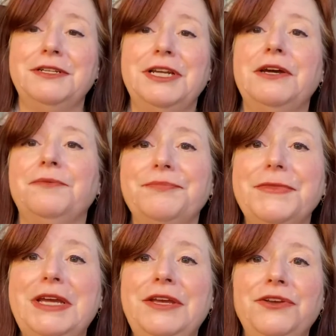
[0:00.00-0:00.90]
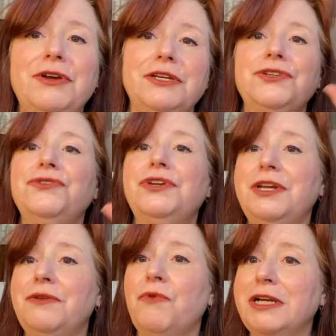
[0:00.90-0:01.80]
you can tune
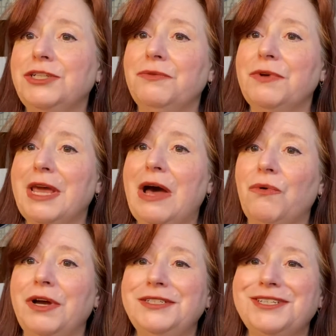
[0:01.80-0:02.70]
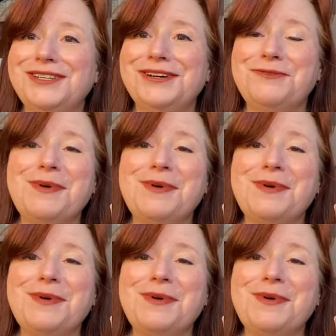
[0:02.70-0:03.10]
in and watch it without one too.